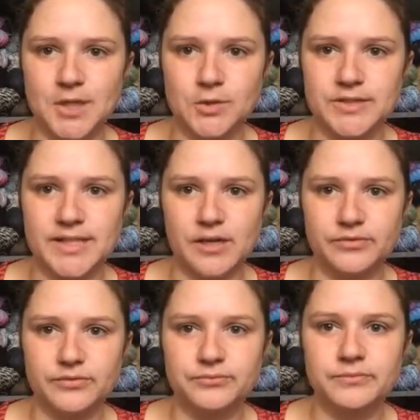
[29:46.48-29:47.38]
Note to
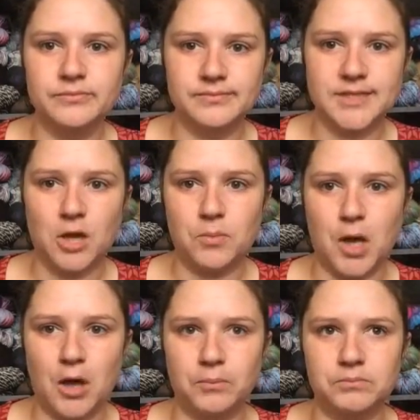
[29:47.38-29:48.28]
self. Tell
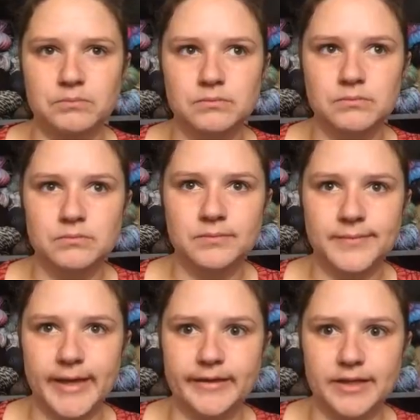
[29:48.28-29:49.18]
mom,
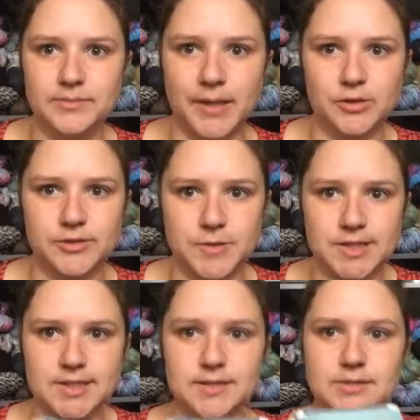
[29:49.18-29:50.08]
add that to my
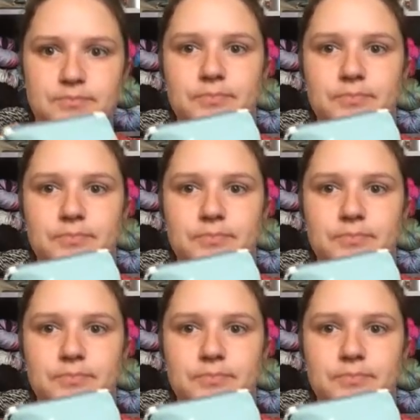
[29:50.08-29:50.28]
Christmas list.